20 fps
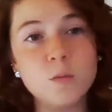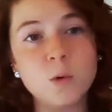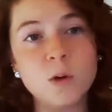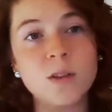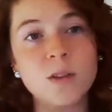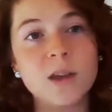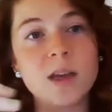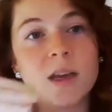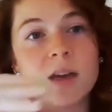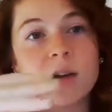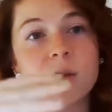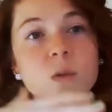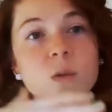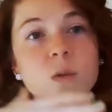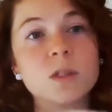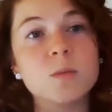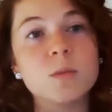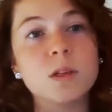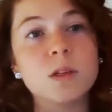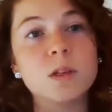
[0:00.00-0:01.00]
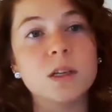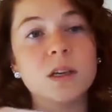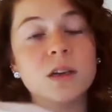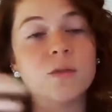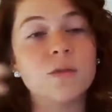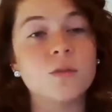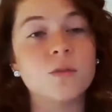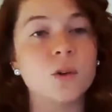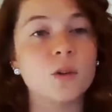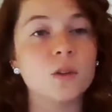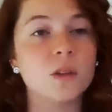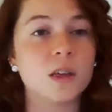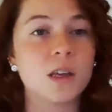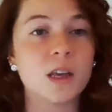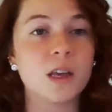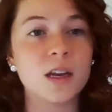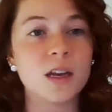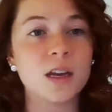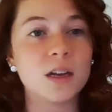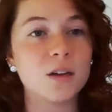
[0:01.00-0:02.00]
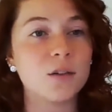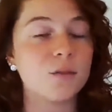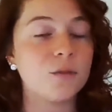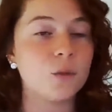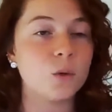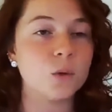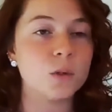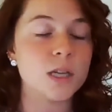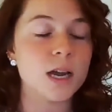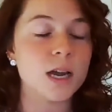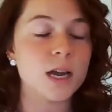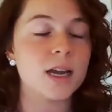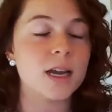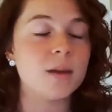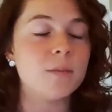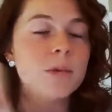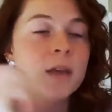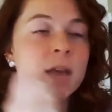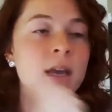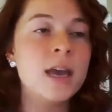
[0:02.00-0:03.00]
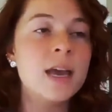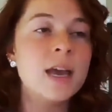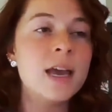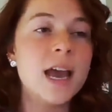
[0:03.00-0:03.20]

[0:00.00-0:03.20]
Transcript: where they ultimately convert the candidate full-time